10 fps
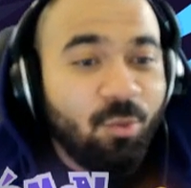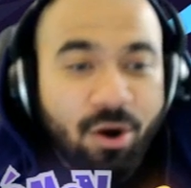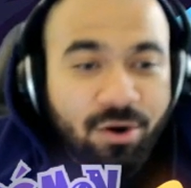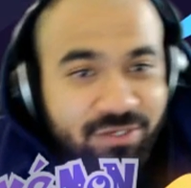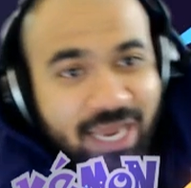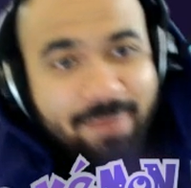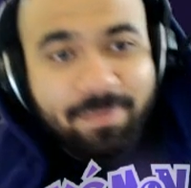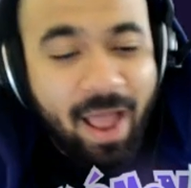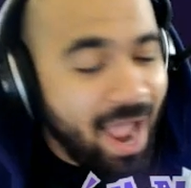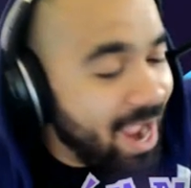It's a water
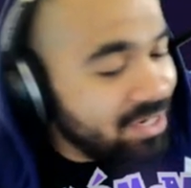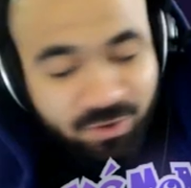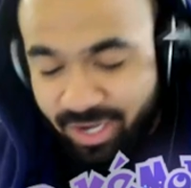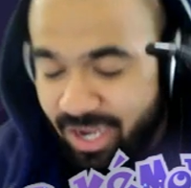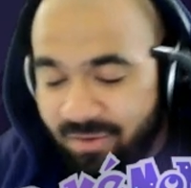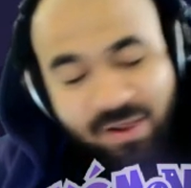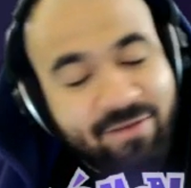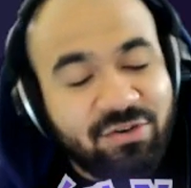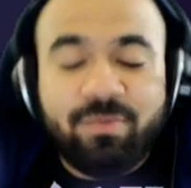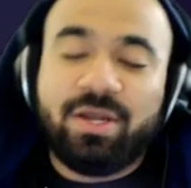type. I don't care if we
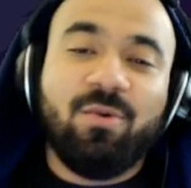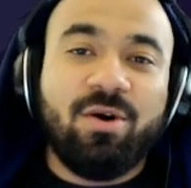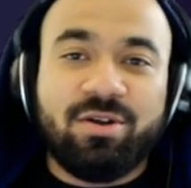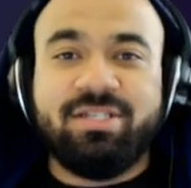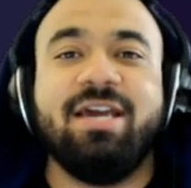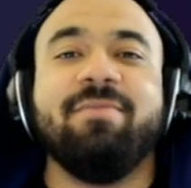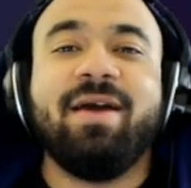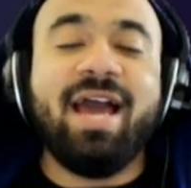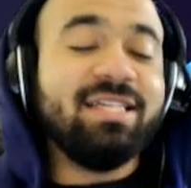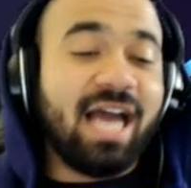have a duplicate water type.
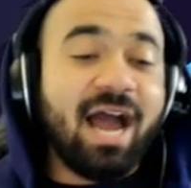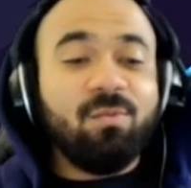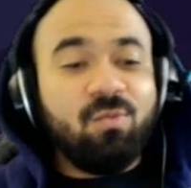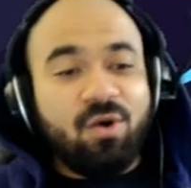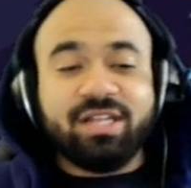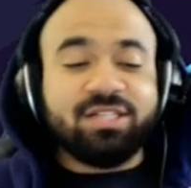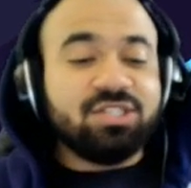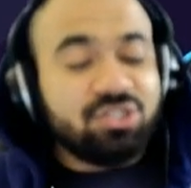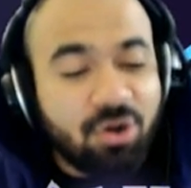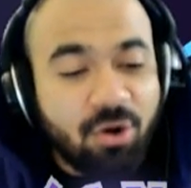I, I want it
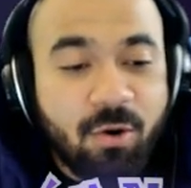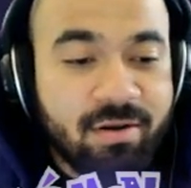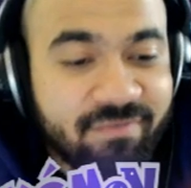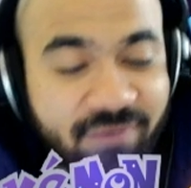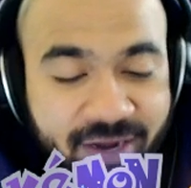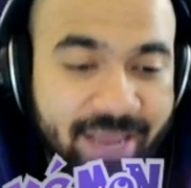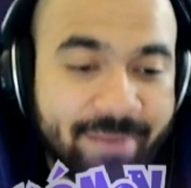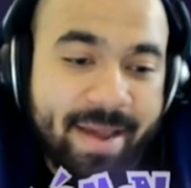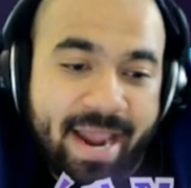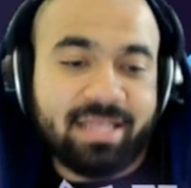so
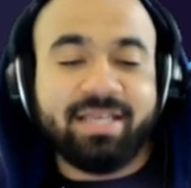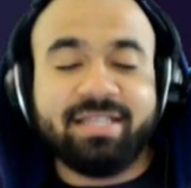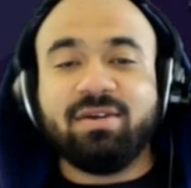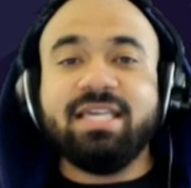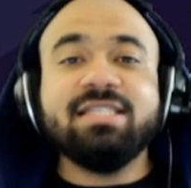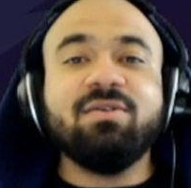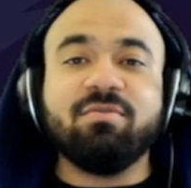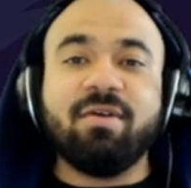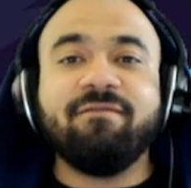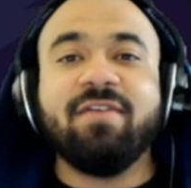fucking badly. It's easily
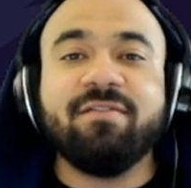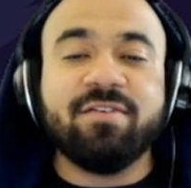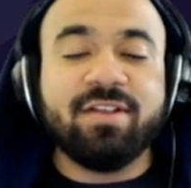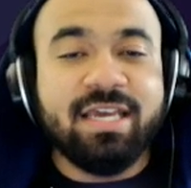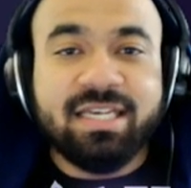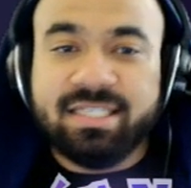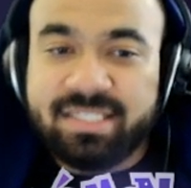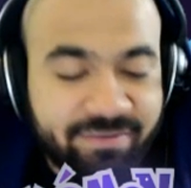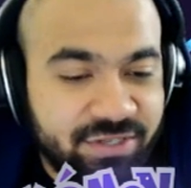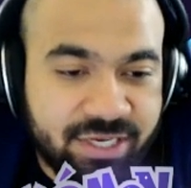one of my favorite
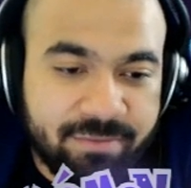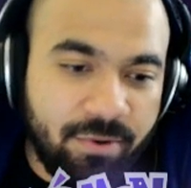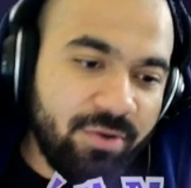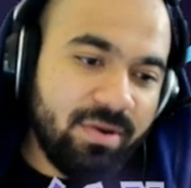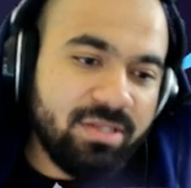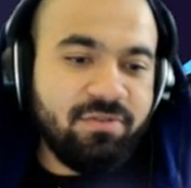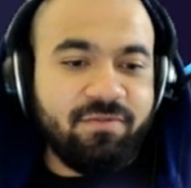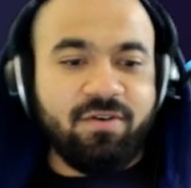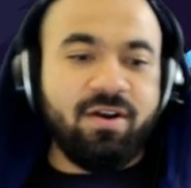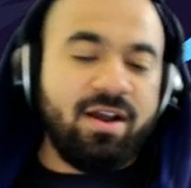7th gen Pokemon so
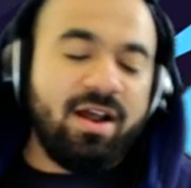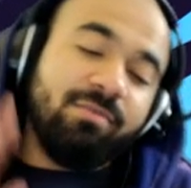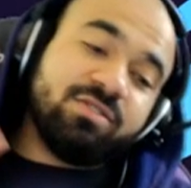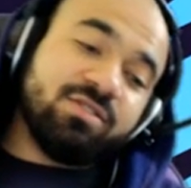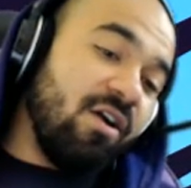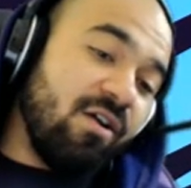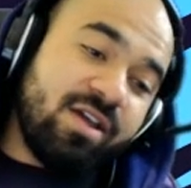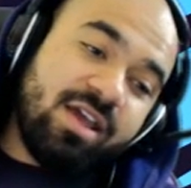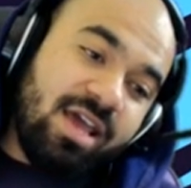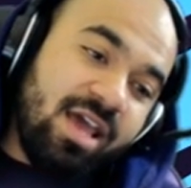far. I'm
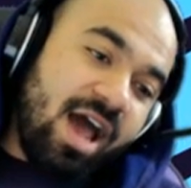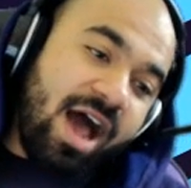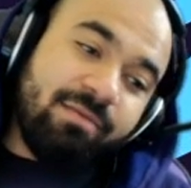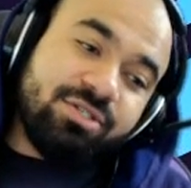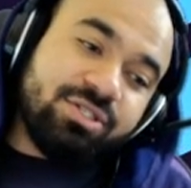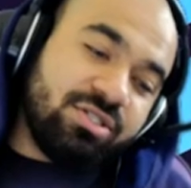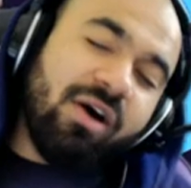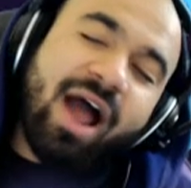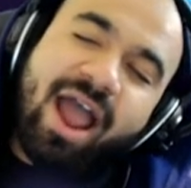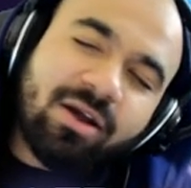sorry. I'm just
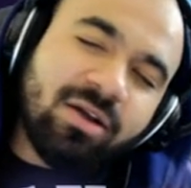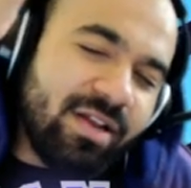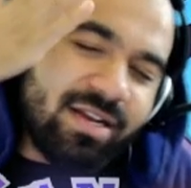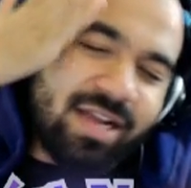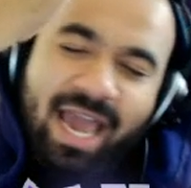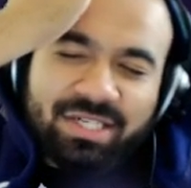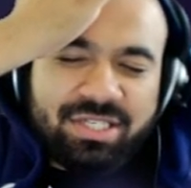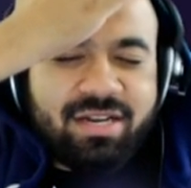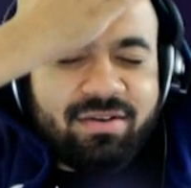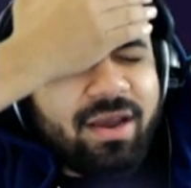so aggravated and
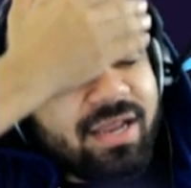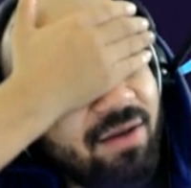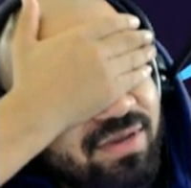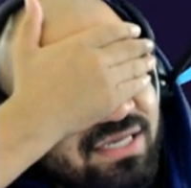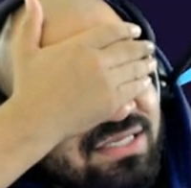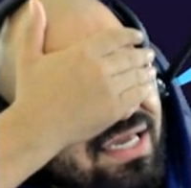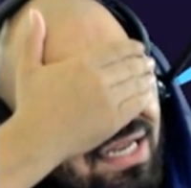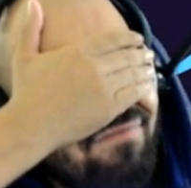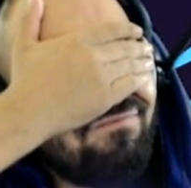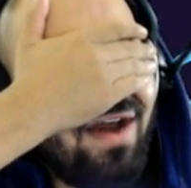agitated right now because I
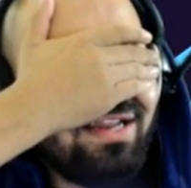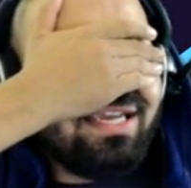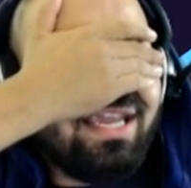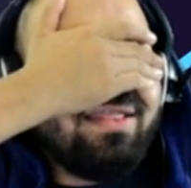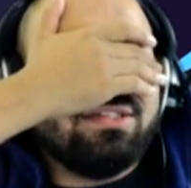cannot find it again.